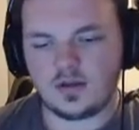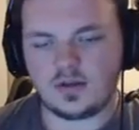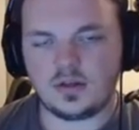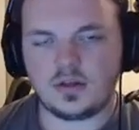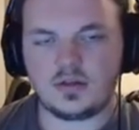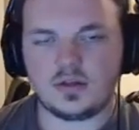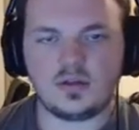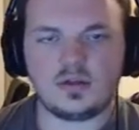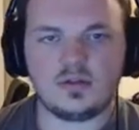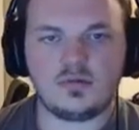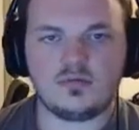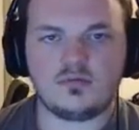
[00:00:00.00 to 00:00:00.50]

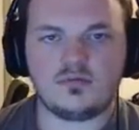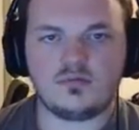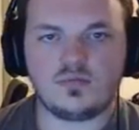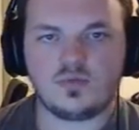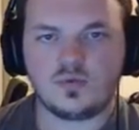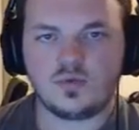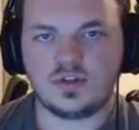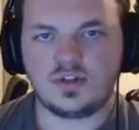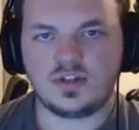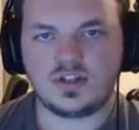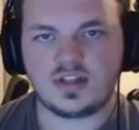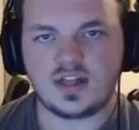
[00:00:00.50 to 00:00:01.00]
you
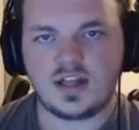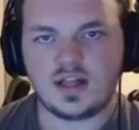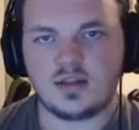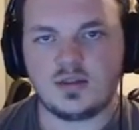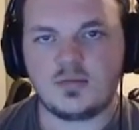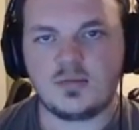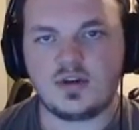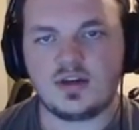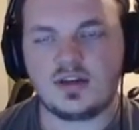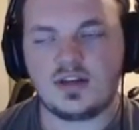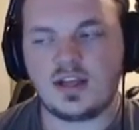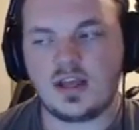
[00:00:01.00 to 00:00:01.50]
reach that
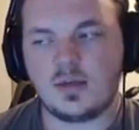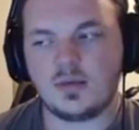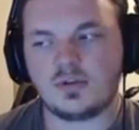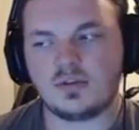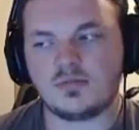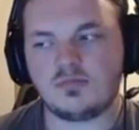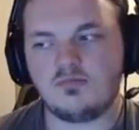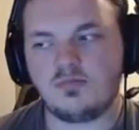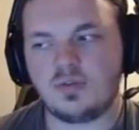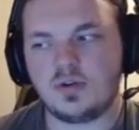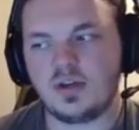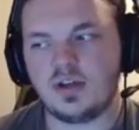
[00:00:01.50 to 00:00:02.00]
limit of
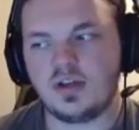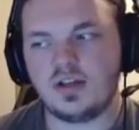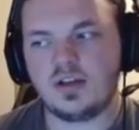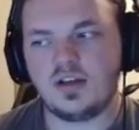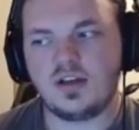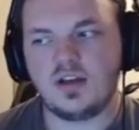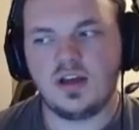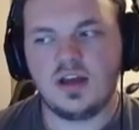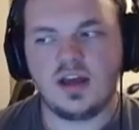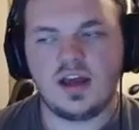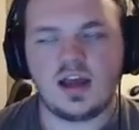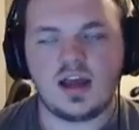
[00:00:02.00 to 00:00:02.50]
damage. But
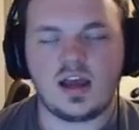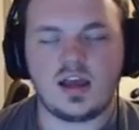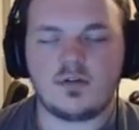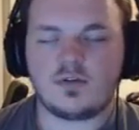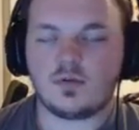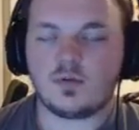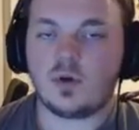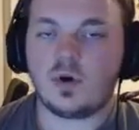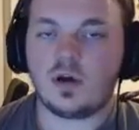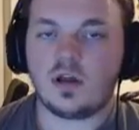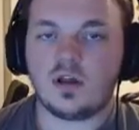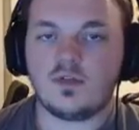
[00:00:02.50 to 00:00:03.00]

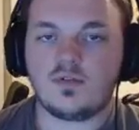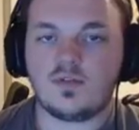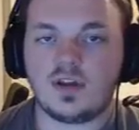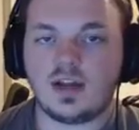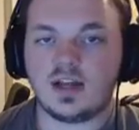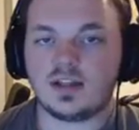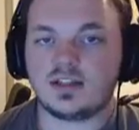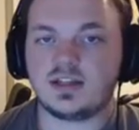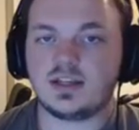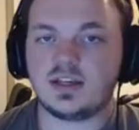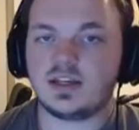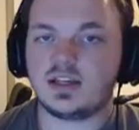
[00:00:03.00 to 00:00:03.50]
after a while of
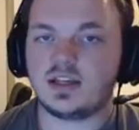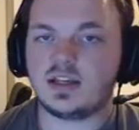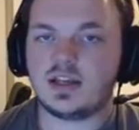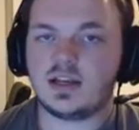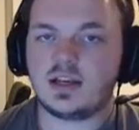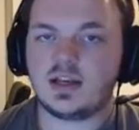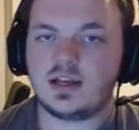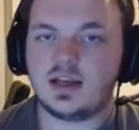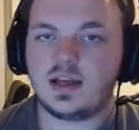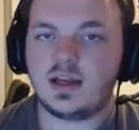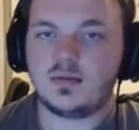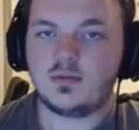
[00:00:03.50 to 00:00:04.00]
not taking
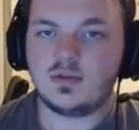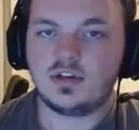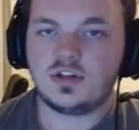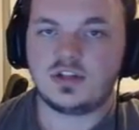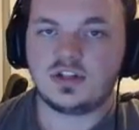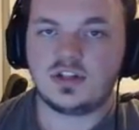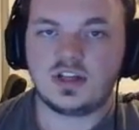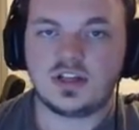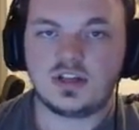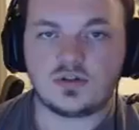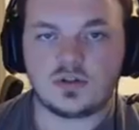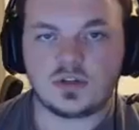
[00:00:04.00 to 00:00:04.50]
any
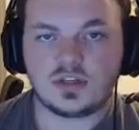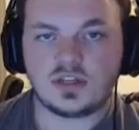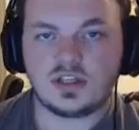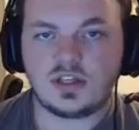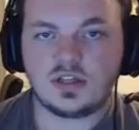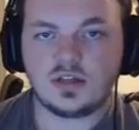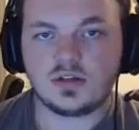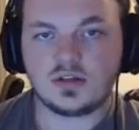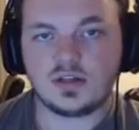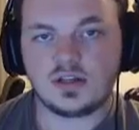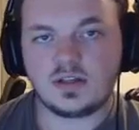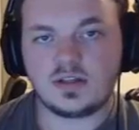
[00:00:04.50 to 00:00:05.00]
damage, it'll
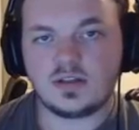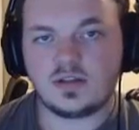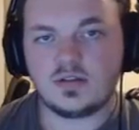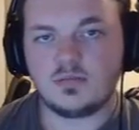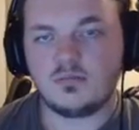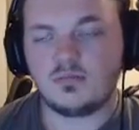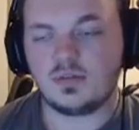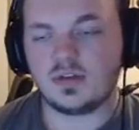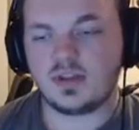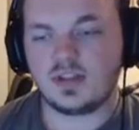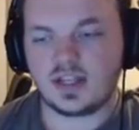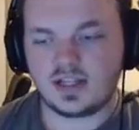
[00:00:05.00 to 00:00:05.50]
heal it.
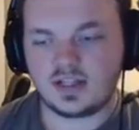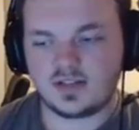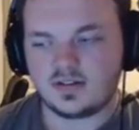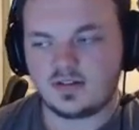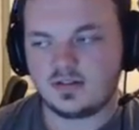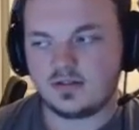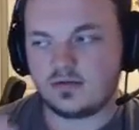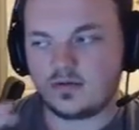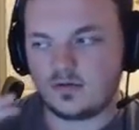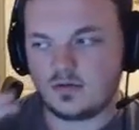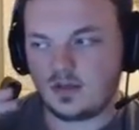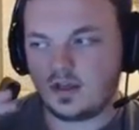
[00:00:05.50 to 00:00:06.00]
But
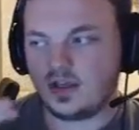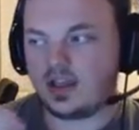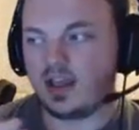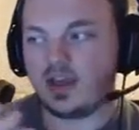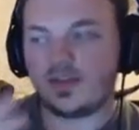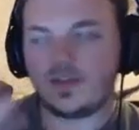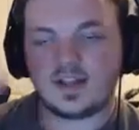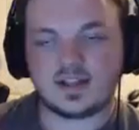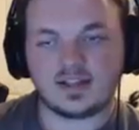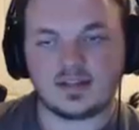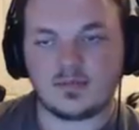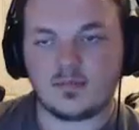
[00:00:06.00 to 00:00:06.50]
that's
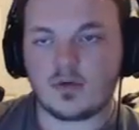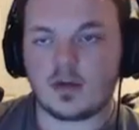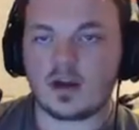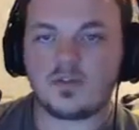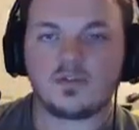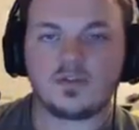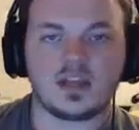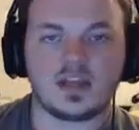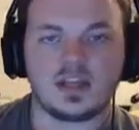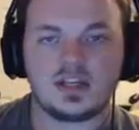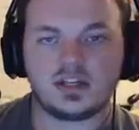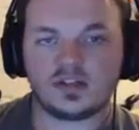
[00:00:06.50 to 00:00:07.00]
a
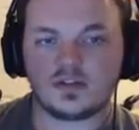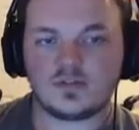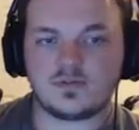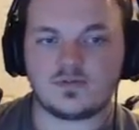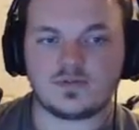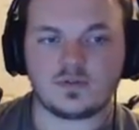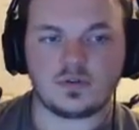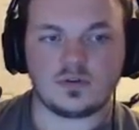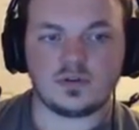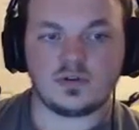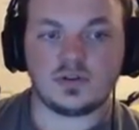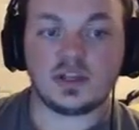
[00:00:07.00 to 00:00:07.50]
modification
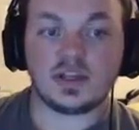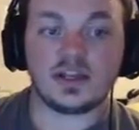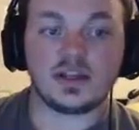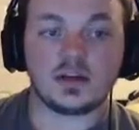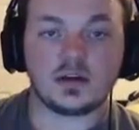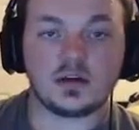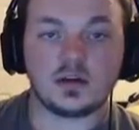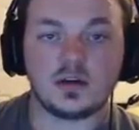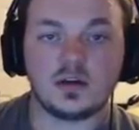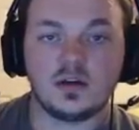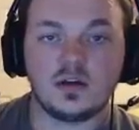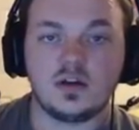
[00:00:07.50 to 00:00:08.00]
for
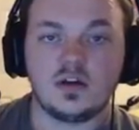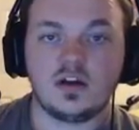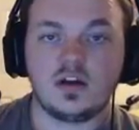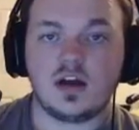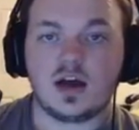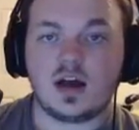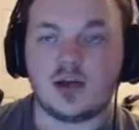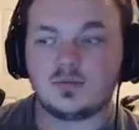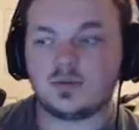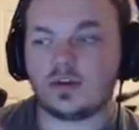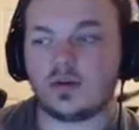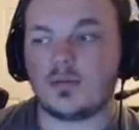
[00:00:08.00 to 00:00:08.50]
later.
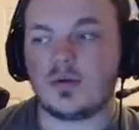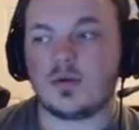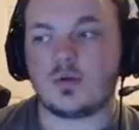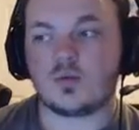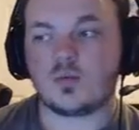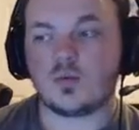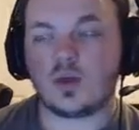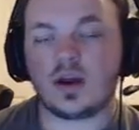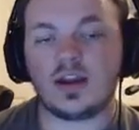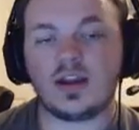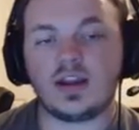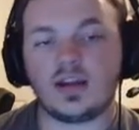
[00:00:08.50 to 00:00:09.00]
I'm talking
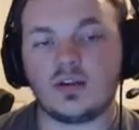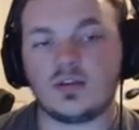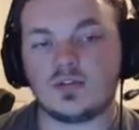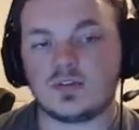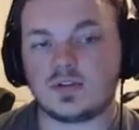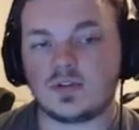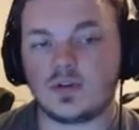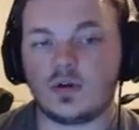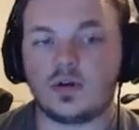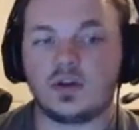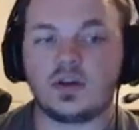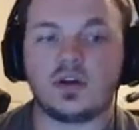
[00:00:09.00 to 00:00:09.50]
about right now,
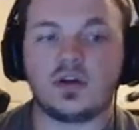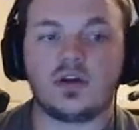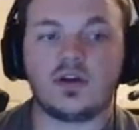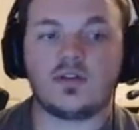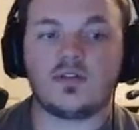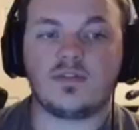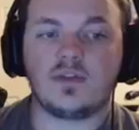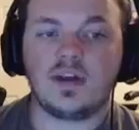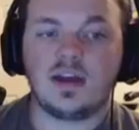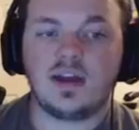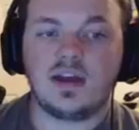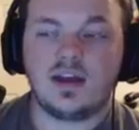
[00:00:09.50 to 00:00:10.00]
starting
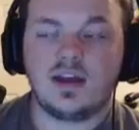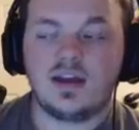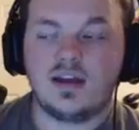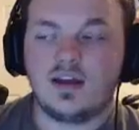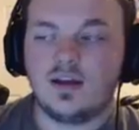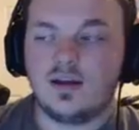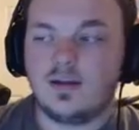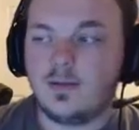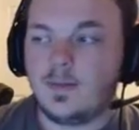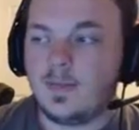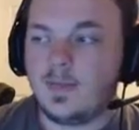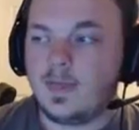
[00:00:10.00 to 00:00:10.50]
off.
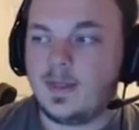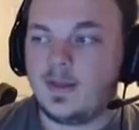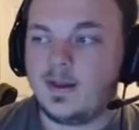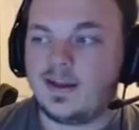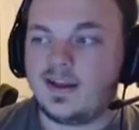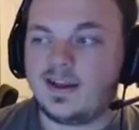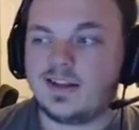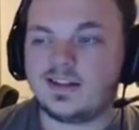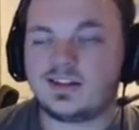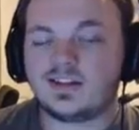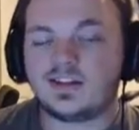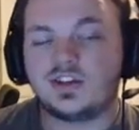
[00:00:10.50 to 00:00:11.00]

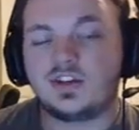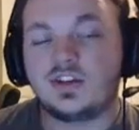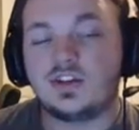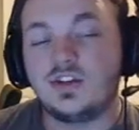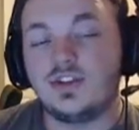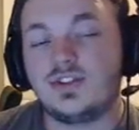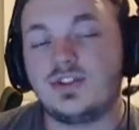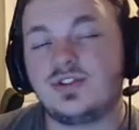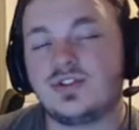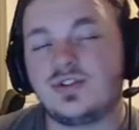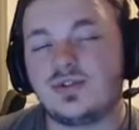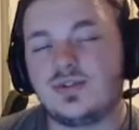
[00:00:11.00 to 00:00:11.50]
It's a
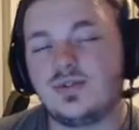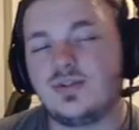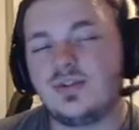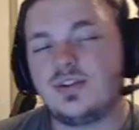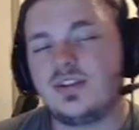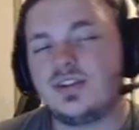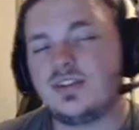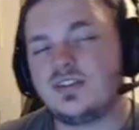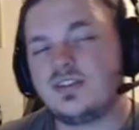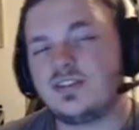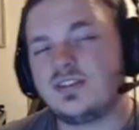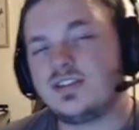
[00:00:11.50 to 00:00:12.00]
good
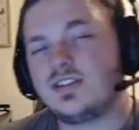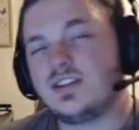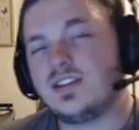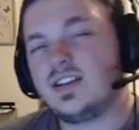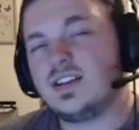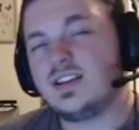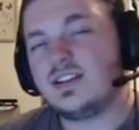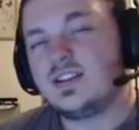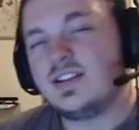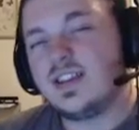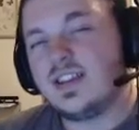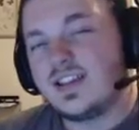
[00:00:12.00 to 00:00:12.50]
choice.
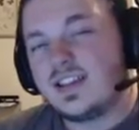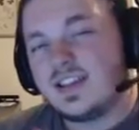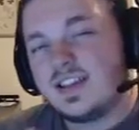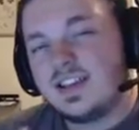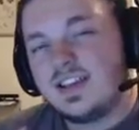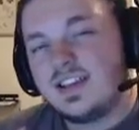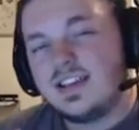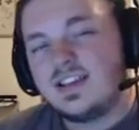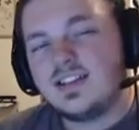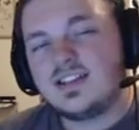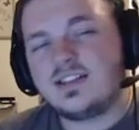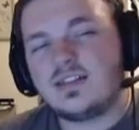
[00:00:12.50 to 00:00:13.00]
It's like
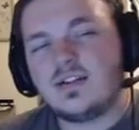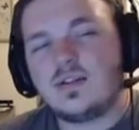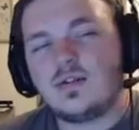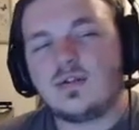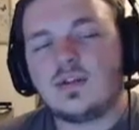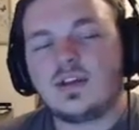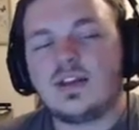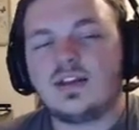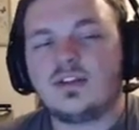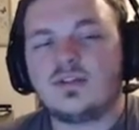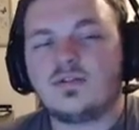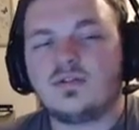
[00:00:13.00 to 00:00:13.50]
it's an
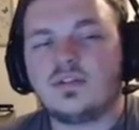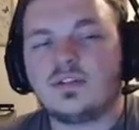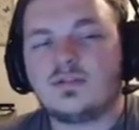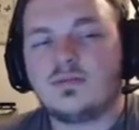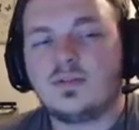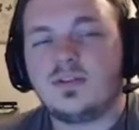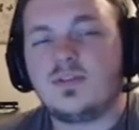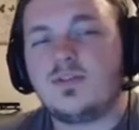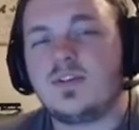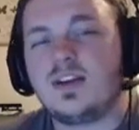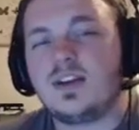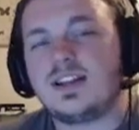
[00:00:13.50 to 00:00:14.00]
okay choice,
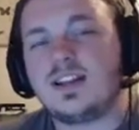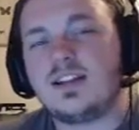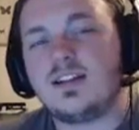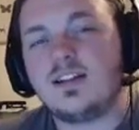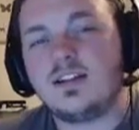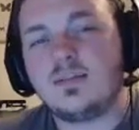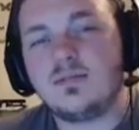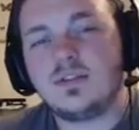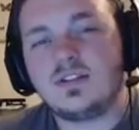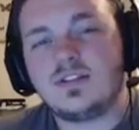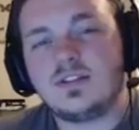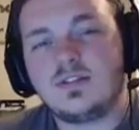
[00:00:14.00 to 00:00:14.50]
but the fact that it
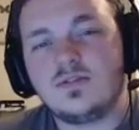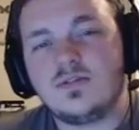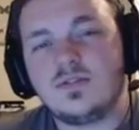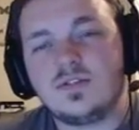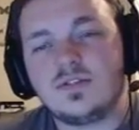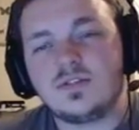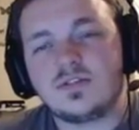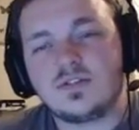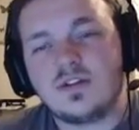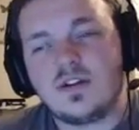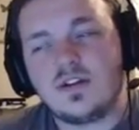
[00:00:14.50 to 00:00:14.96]
limits you to your